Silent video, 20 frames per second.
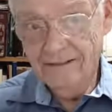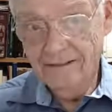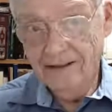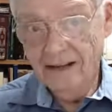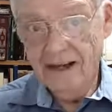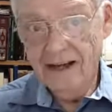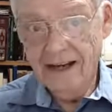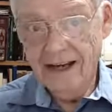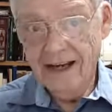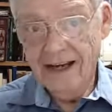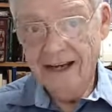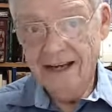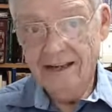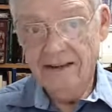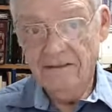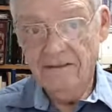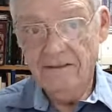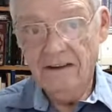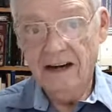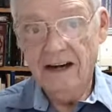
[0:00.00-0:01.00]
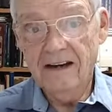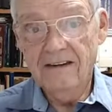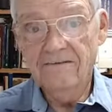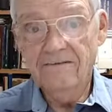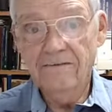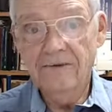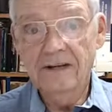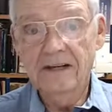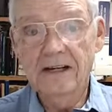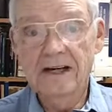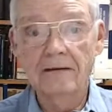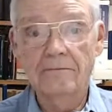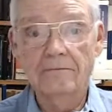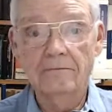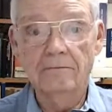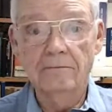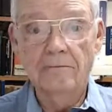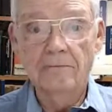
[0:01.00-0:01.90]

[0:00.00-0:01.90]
on hand at 5 p.m.?